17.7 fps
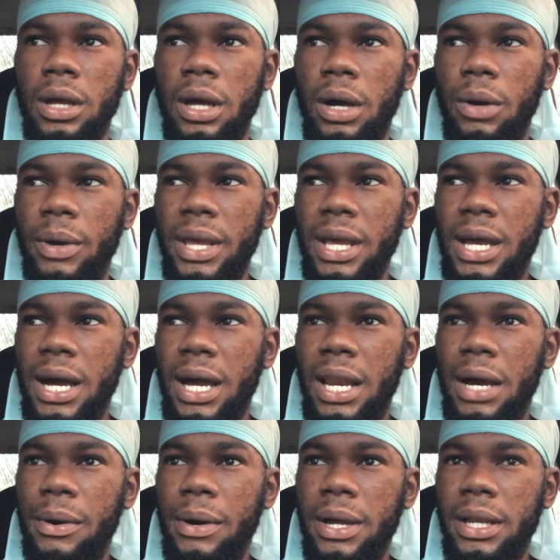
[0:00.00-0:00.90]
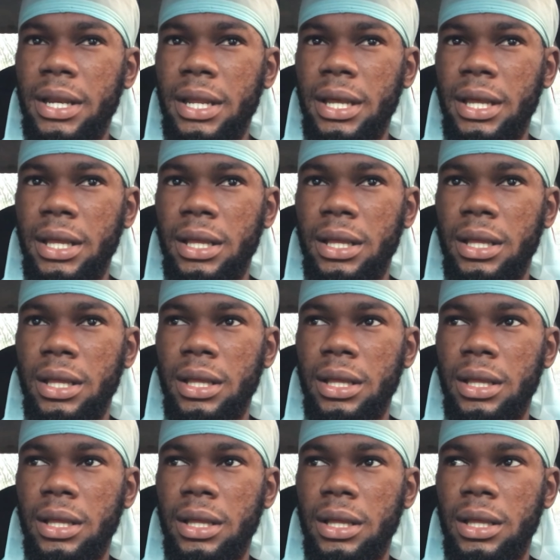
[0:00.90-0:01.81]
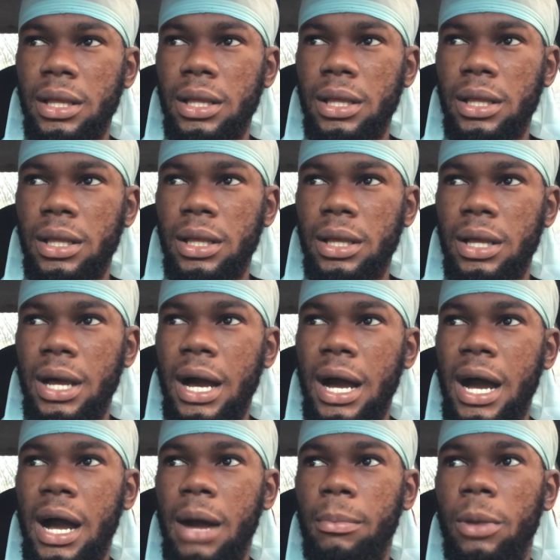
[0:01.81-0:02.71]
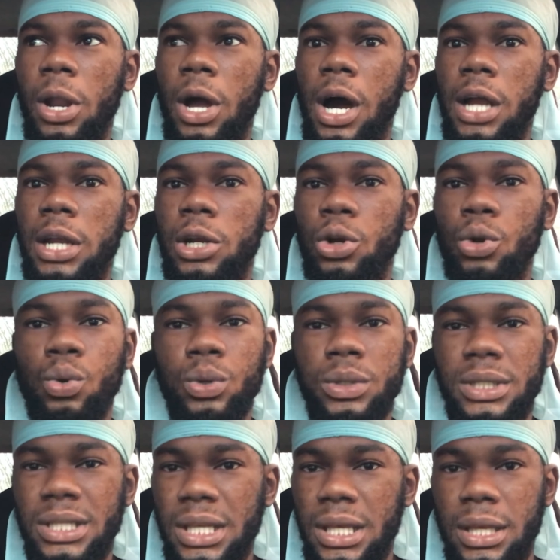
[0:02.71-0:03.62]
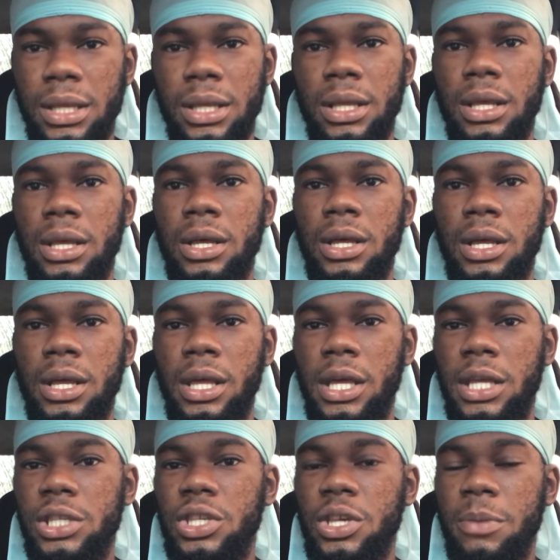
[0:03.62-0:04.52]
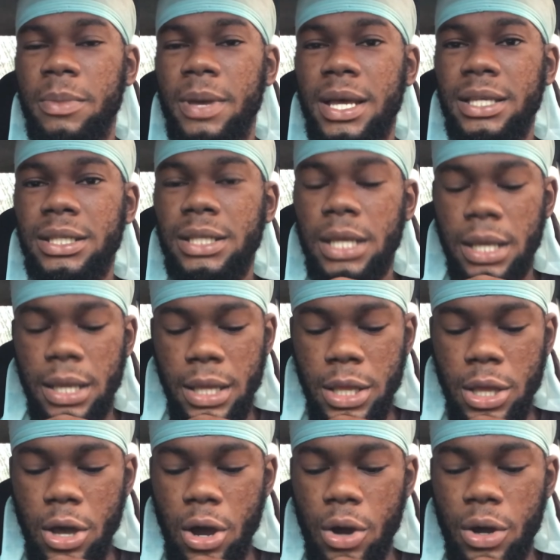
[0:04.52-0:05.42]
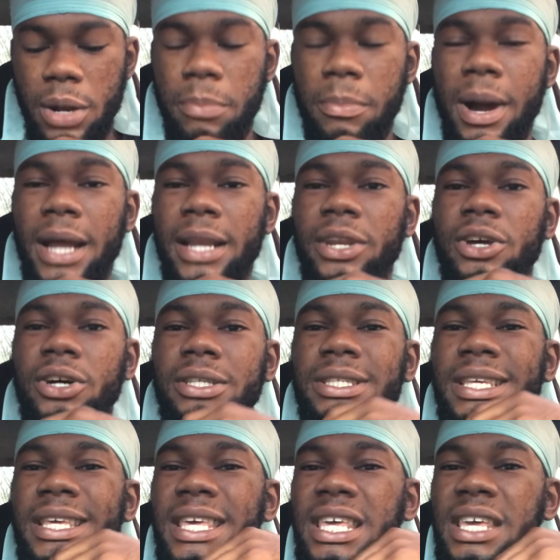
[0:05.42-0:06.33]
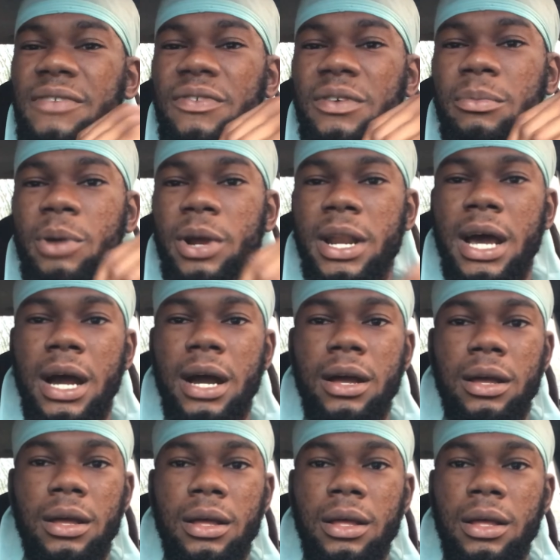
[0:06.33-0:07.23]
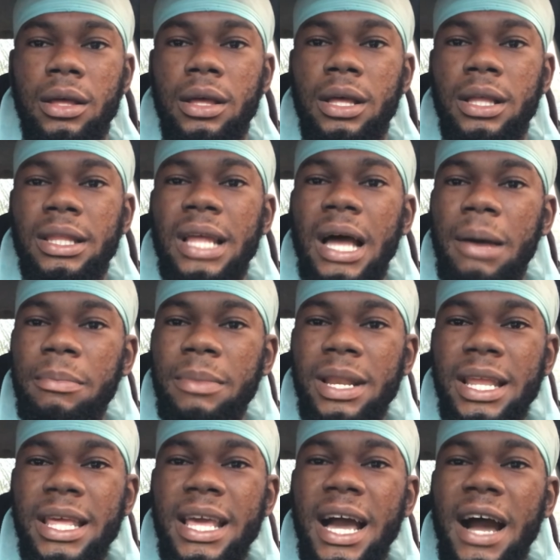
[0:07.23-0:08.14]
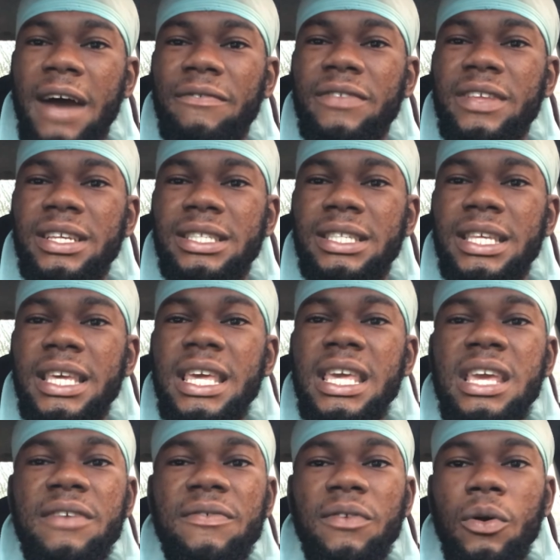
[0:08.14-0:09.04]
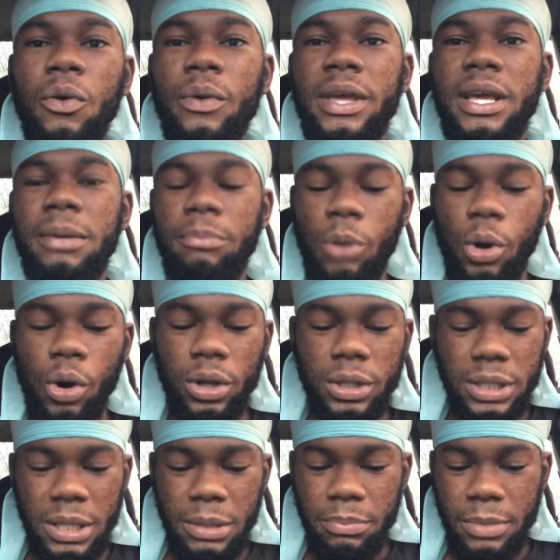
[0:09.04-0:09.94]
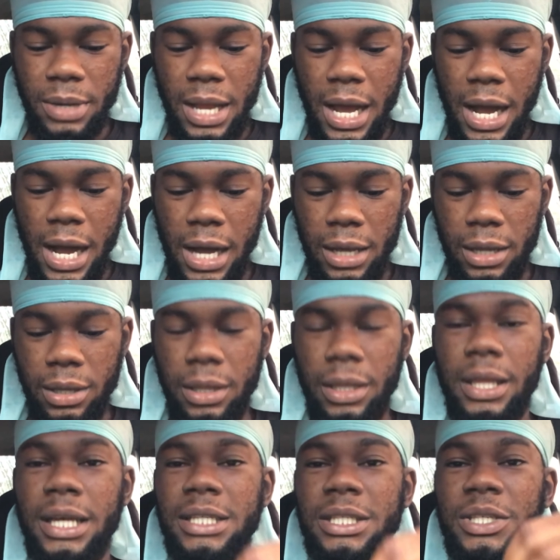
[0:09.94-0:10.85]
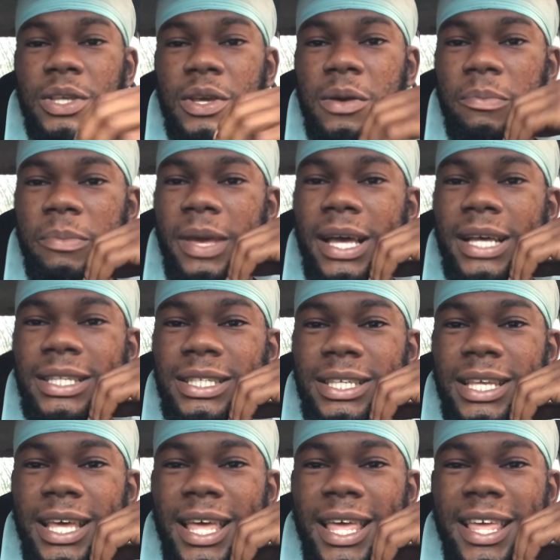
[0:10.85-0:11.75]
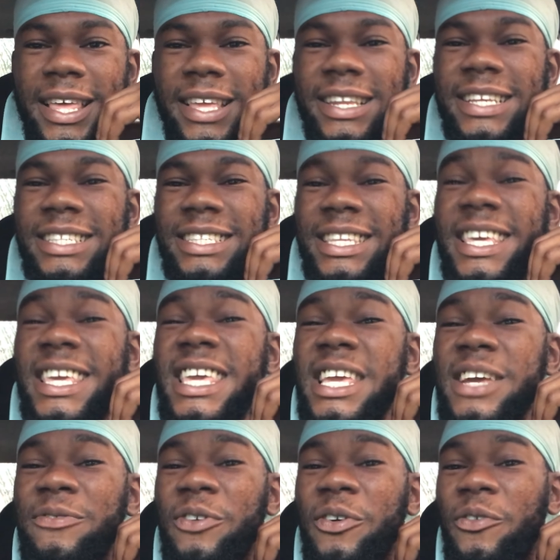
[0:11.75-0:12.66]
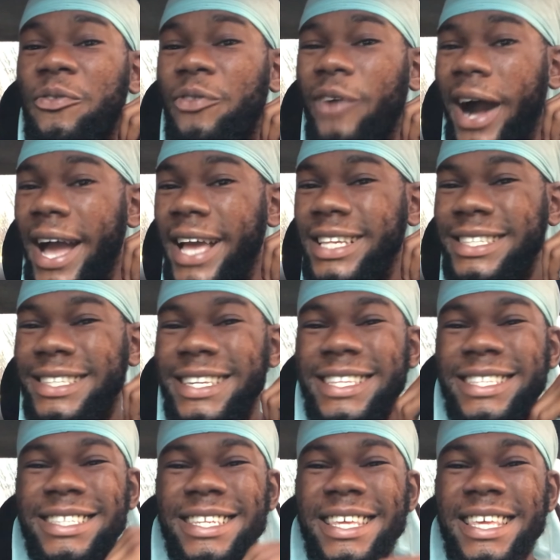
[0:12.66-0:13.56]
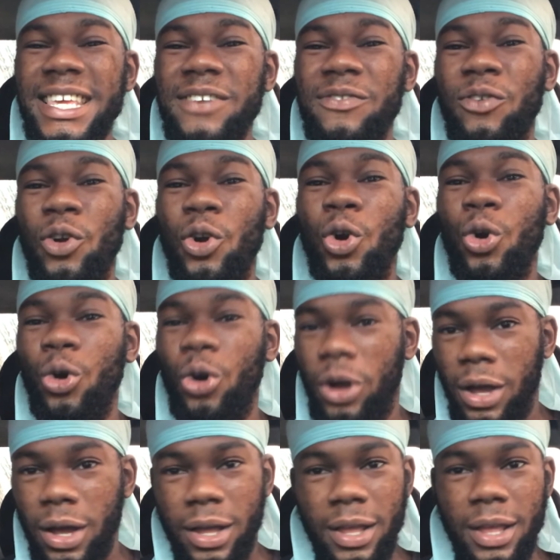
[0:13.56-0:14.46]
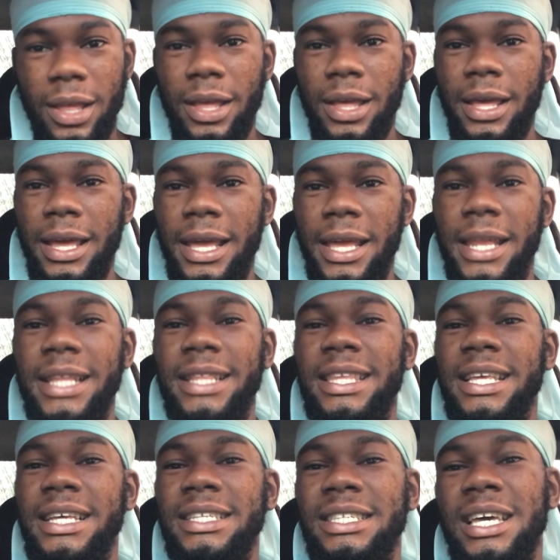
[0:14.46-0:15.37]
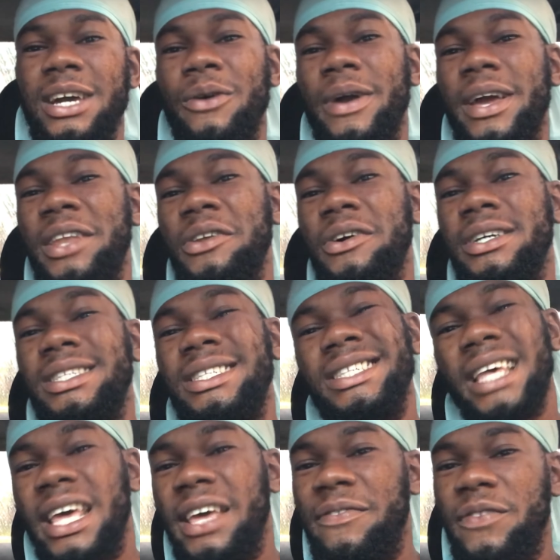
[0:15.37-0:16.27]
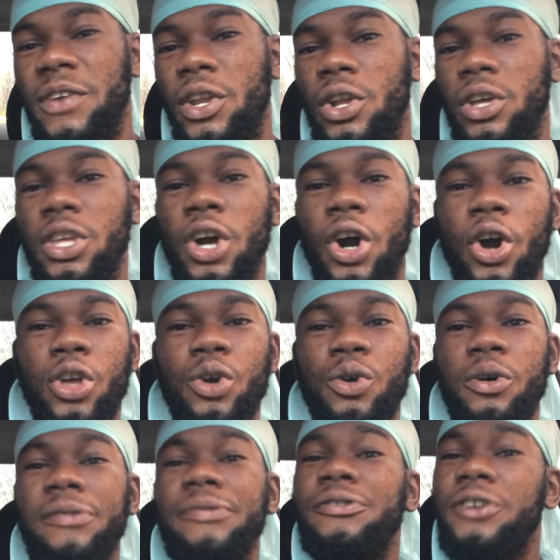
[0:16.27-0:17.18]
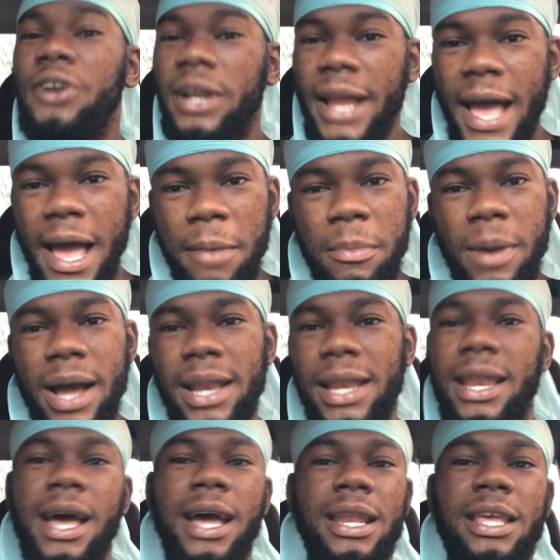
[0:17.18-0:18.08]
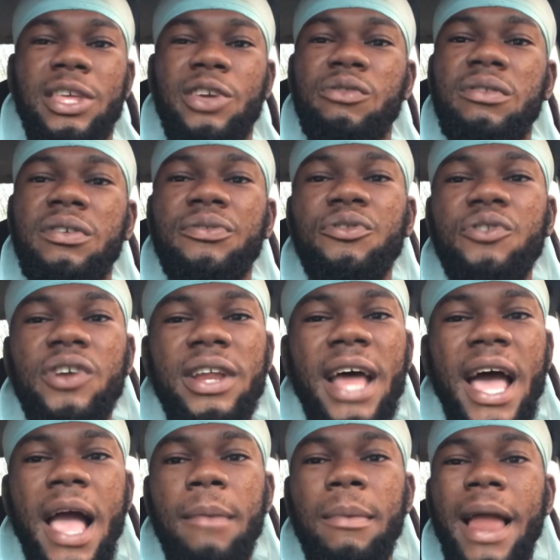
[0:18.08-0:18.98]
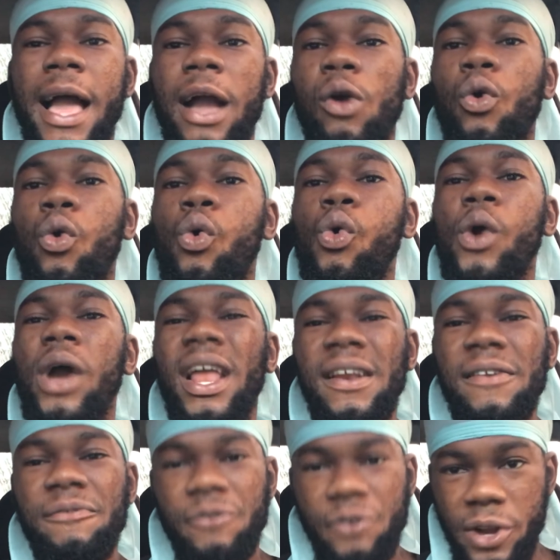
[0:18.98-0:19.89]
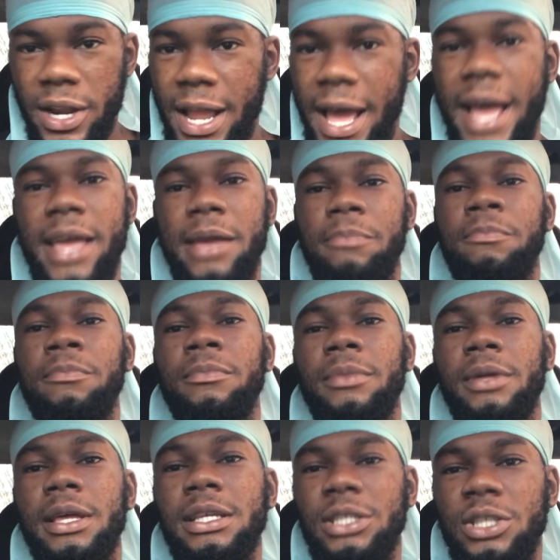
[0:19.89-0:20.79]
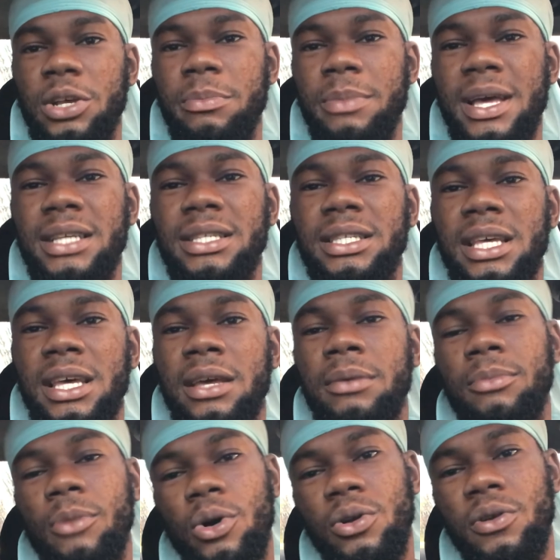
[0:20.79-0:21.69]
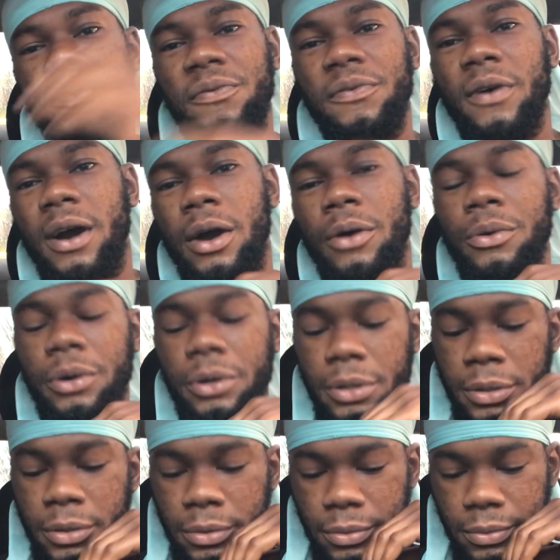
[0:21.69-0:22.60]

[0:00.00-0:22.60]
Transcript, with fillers: what you call her one day? Um, Lord Lucy. You see me? I say, yo, the man does evil, brother. Tommy Lee have this evil way about him, dog. You see me? I say, this evil vice, this evil look. The things they were they say, if you know, yo, you were afraid of him, man, daddy, you were afraid of him, like, well afraid of him. You see me? I say, born forward.